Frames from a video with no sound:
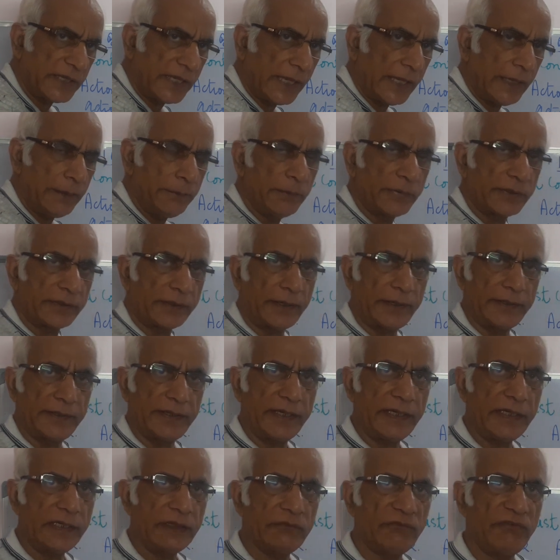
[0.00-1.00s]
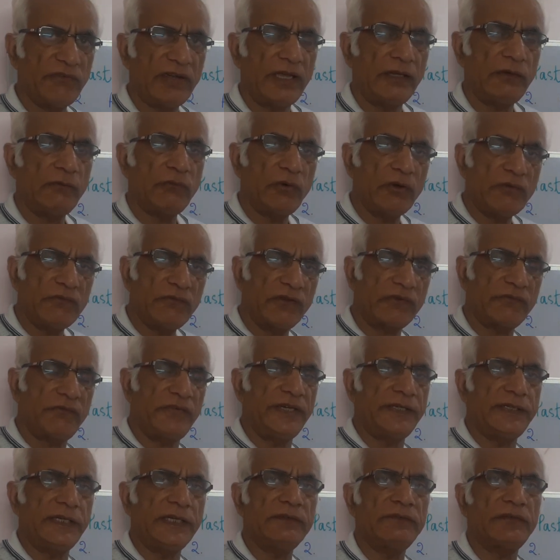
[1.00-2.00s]
came running when we were
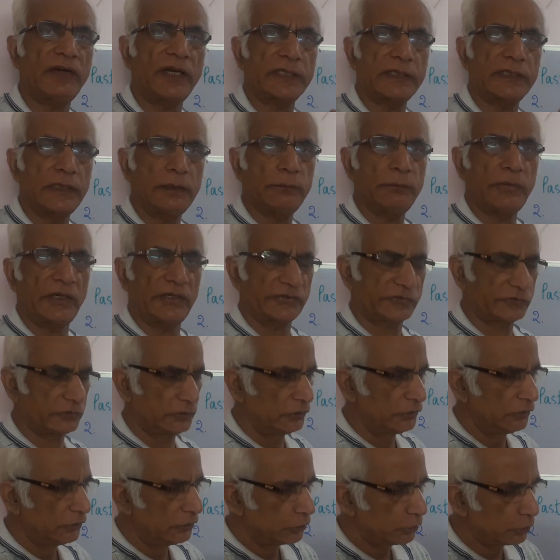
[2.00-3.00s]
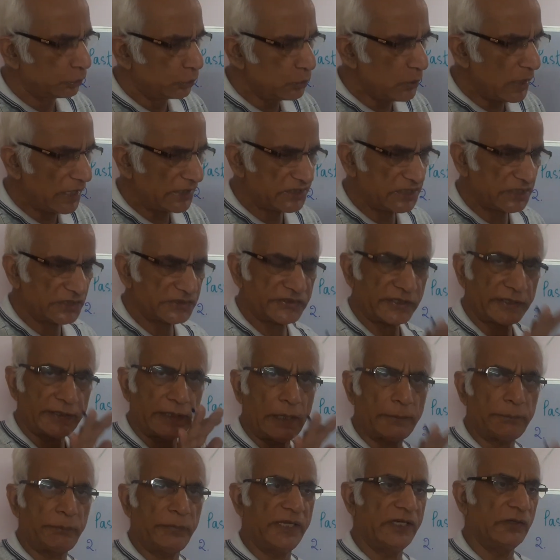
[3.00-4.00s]
waiting for the bus. Two actions are
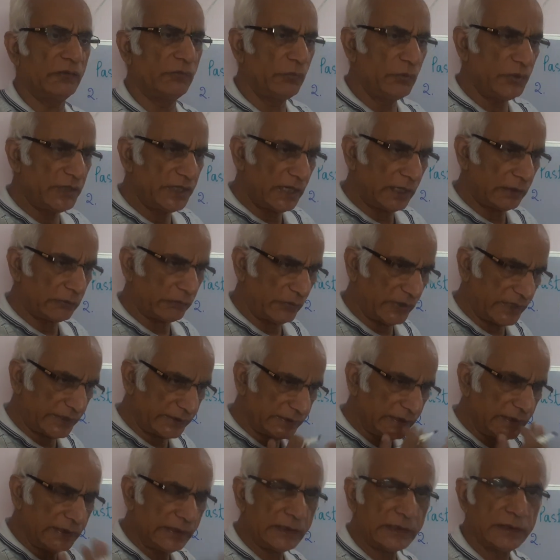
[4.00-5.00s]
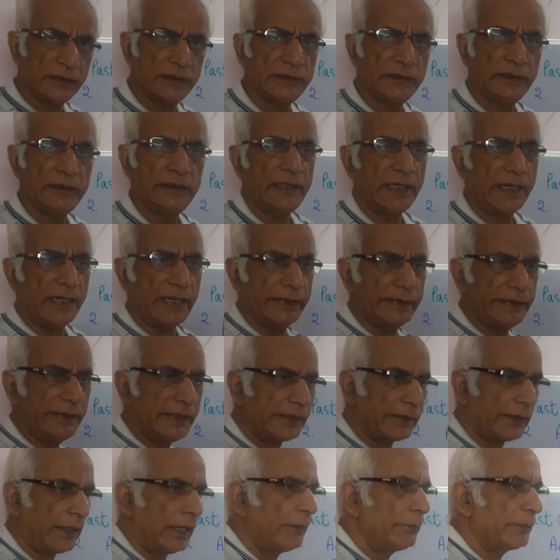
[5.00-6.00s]
happening. We are waiting and the
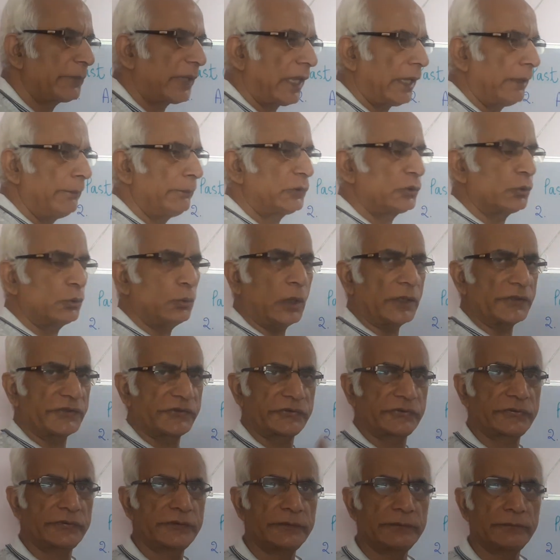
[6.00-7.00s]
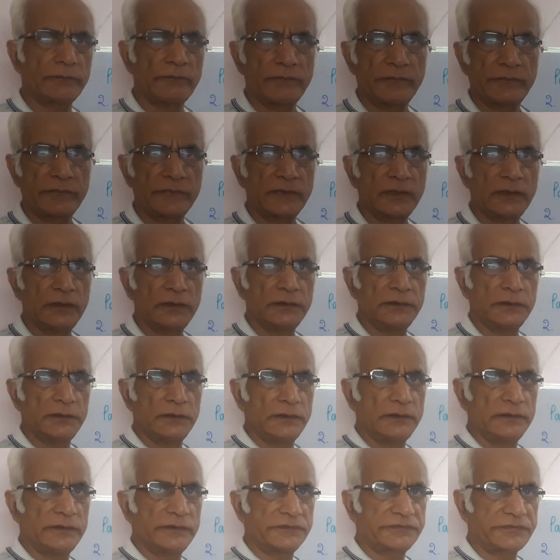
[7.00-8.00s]
Ram came to us.
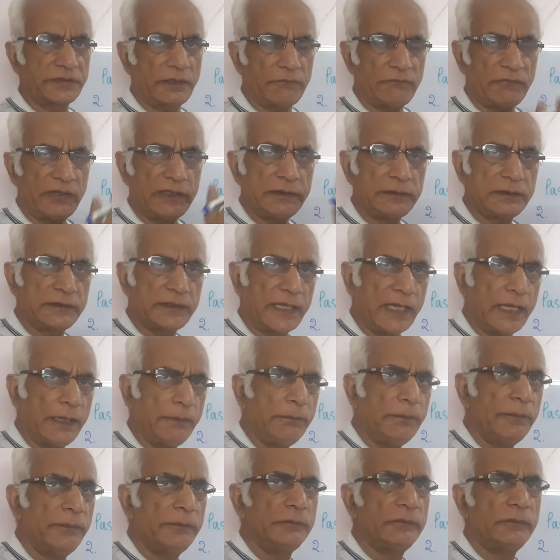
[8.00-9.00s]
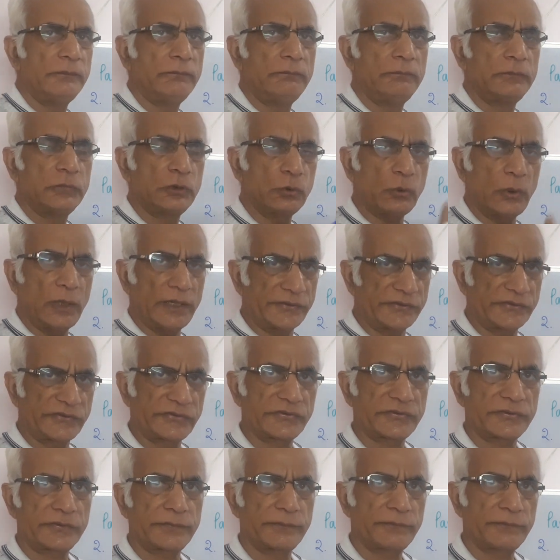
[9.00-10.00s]
Someone came to us.